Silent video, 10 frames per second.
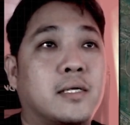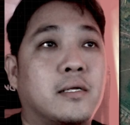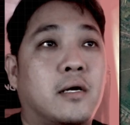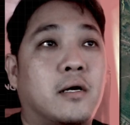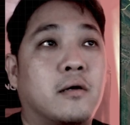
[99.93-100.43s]

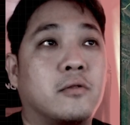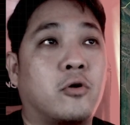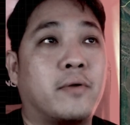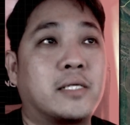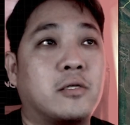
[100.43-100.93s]

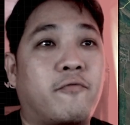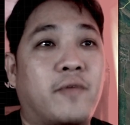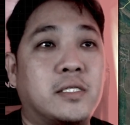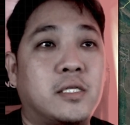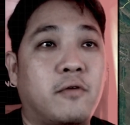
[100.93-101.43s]
TORETSK
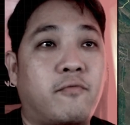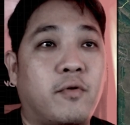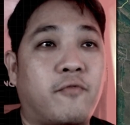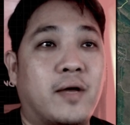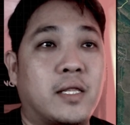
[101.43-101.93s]
offensive,
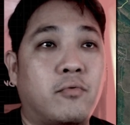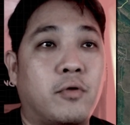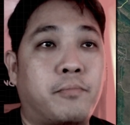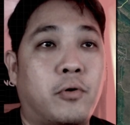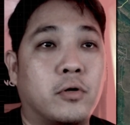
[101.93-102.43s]
with fighting
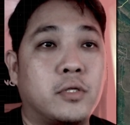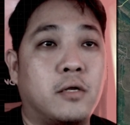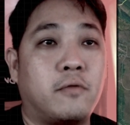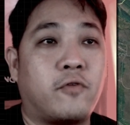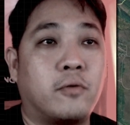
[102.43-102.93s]

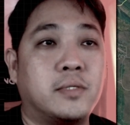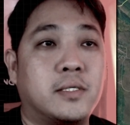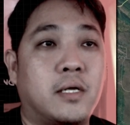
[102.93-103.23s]
reported from